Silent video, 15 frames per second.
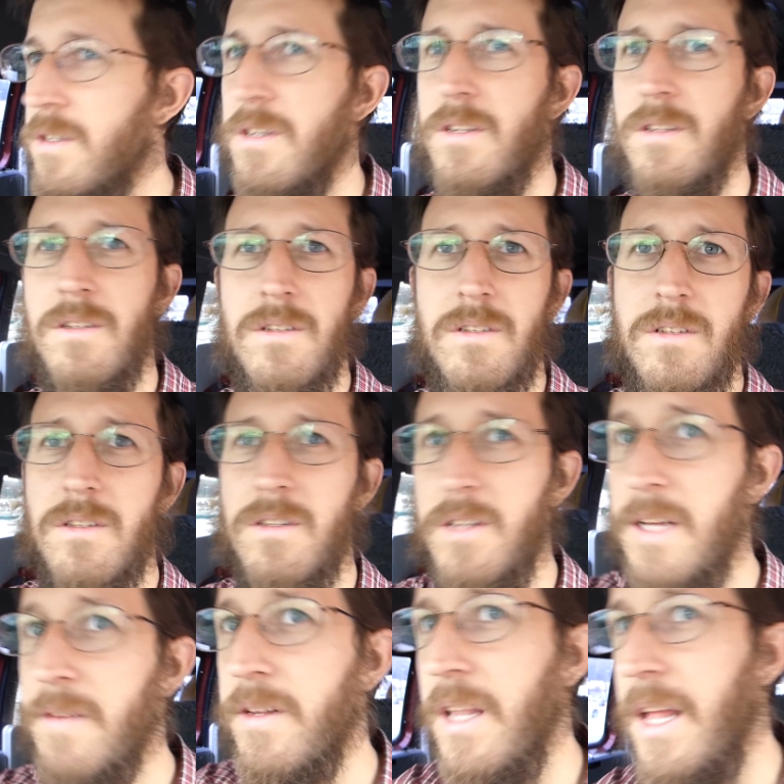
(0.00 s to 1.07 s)
to
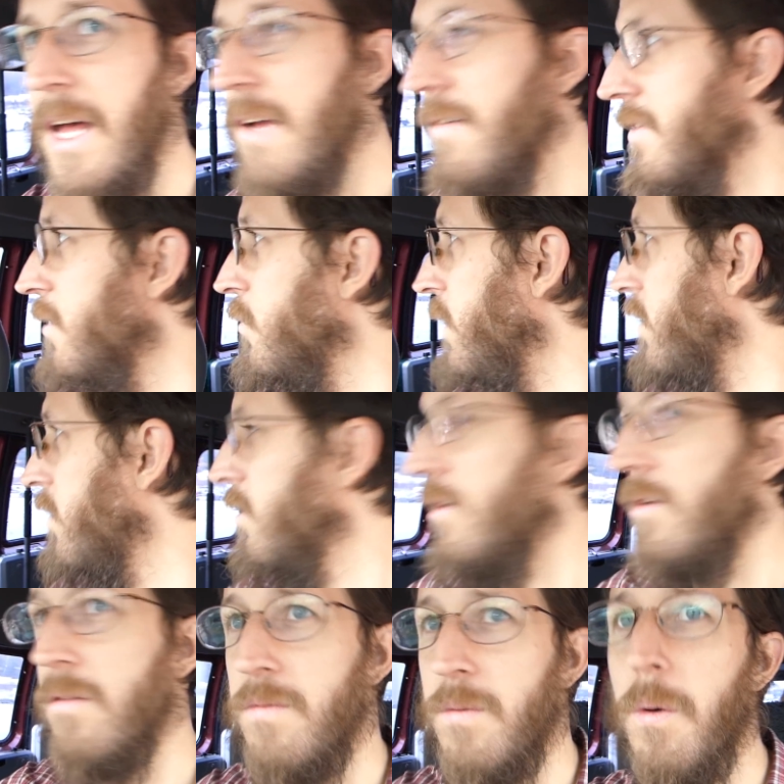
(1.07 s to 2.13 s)
live a life that we
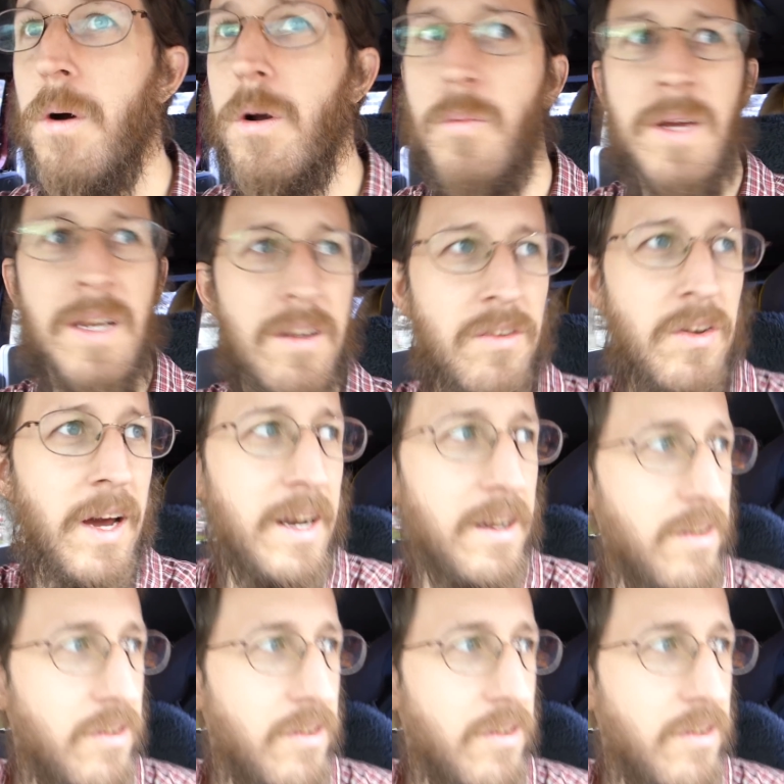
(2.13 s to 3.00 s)
couldn't afford, we decided to